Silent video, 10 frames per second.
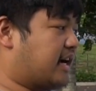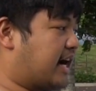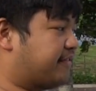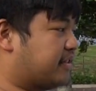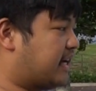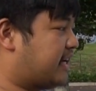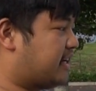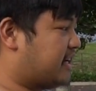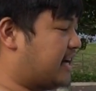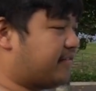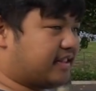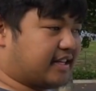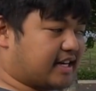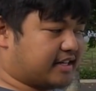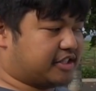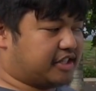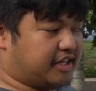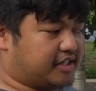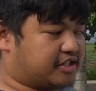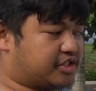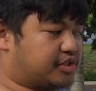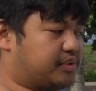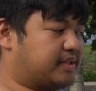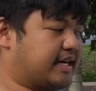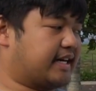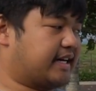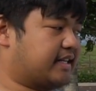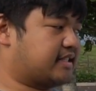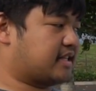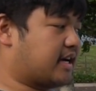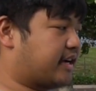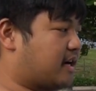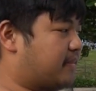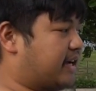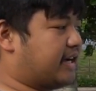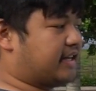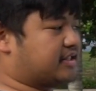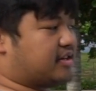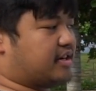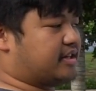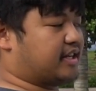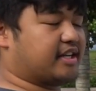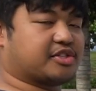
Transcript: after that, everything kind of changed soon as I got my hands on a